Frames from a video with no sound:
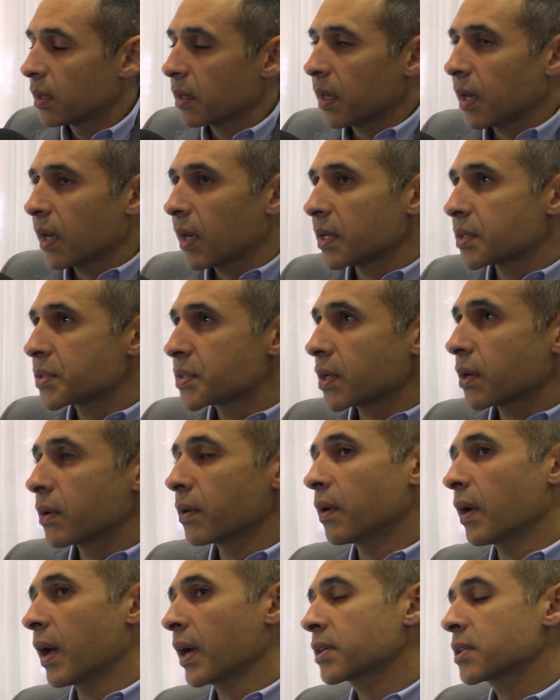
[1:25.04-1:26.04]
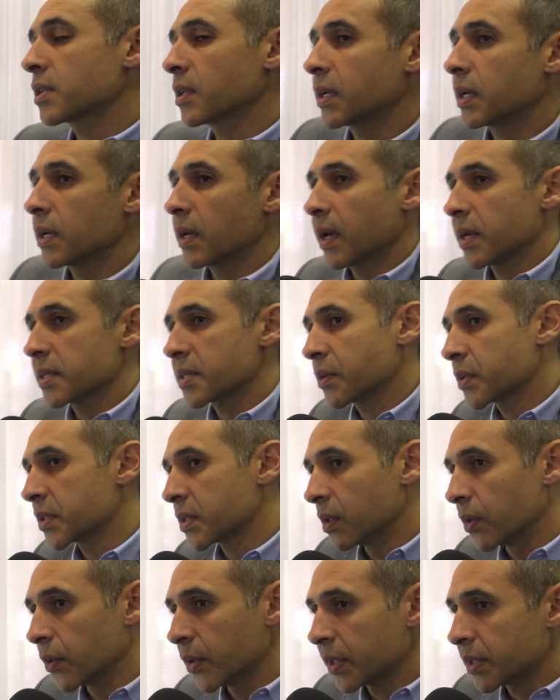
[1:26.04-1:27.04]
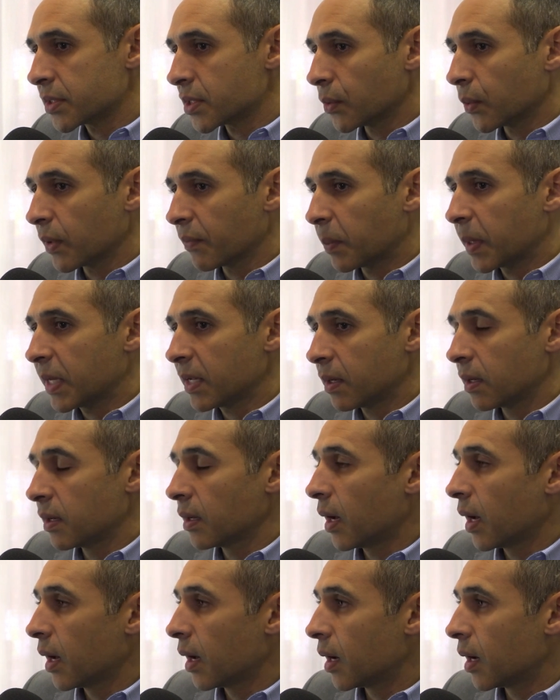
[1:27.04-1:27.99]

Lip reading: Yeah, so actually, as I was alluding to, we've been